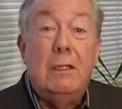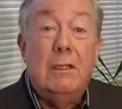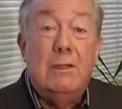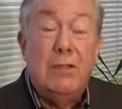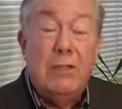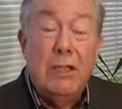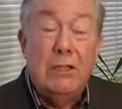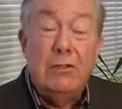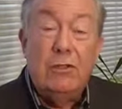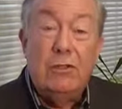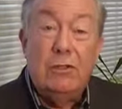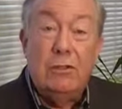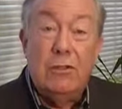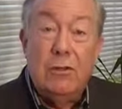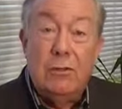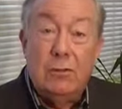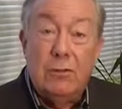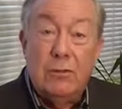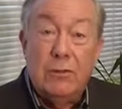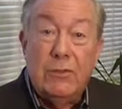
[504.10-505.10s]
set your
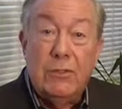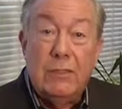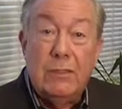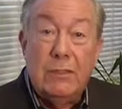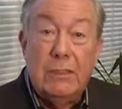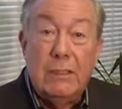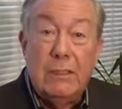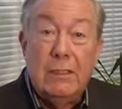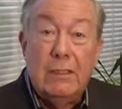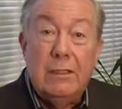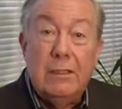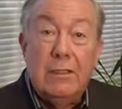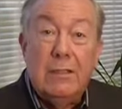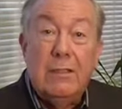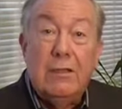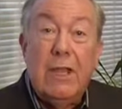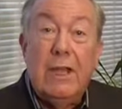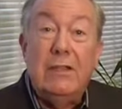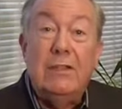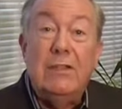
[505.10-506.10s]
goals
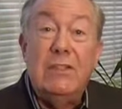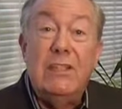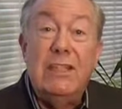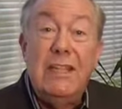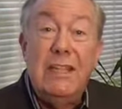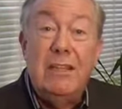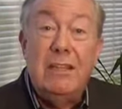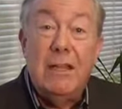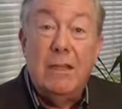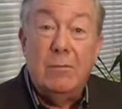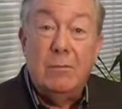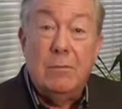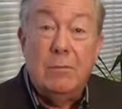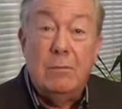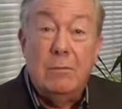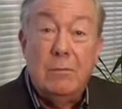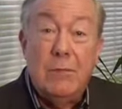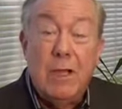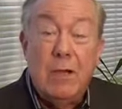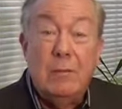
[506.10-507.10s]
and see them
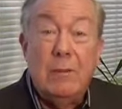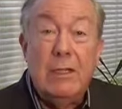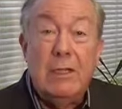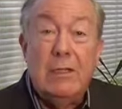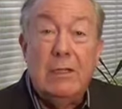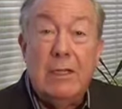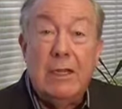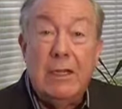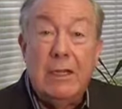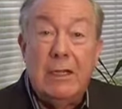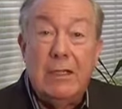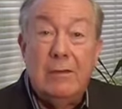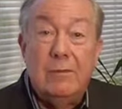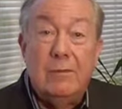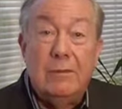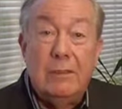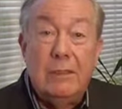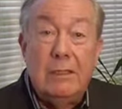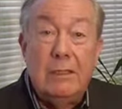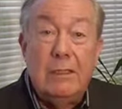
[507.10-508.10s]
coming alive
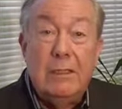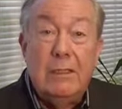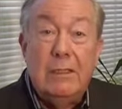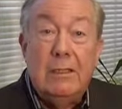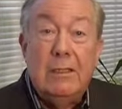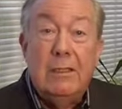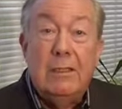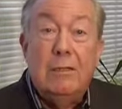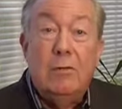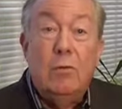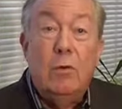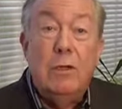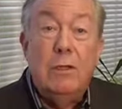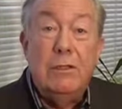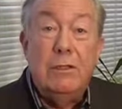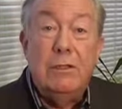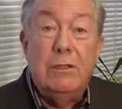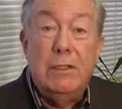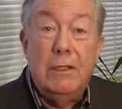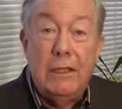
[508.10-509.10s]
1
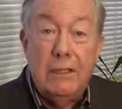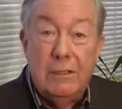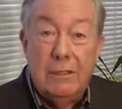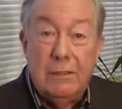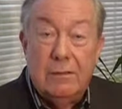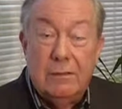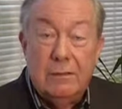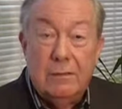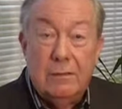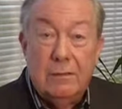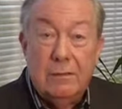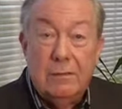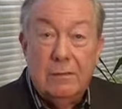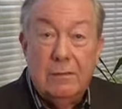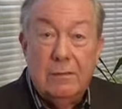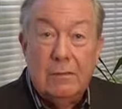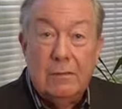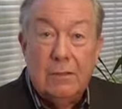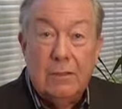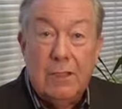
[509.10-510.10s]
year later.
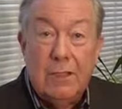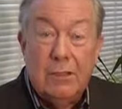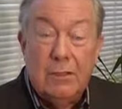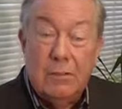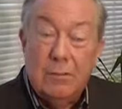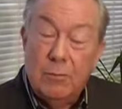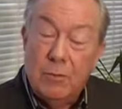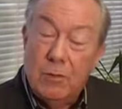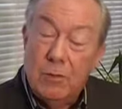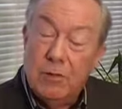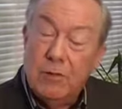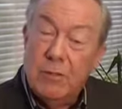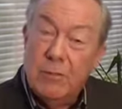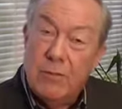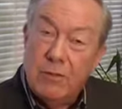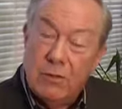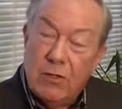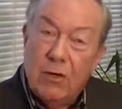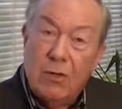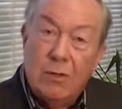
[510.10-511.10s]
And her program
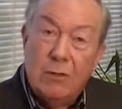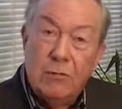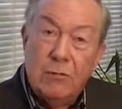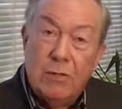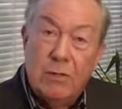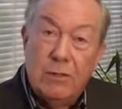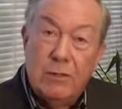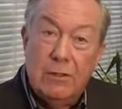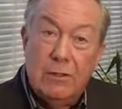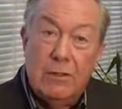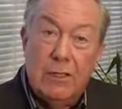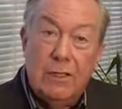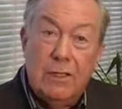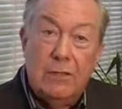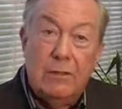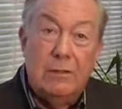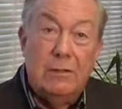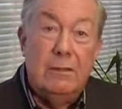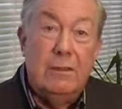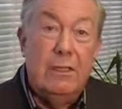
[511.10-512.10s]
is called 1 Year
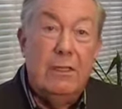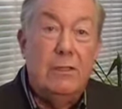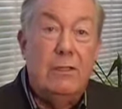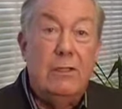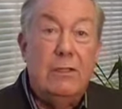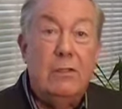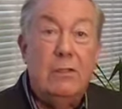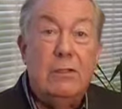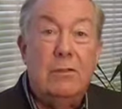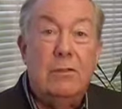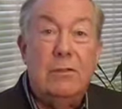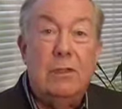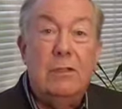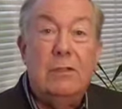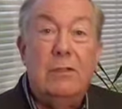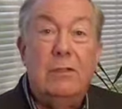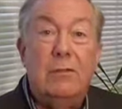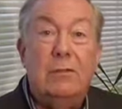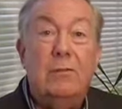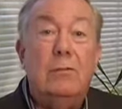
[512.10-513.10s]
Later, and she's agreed
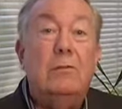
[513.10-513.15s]
to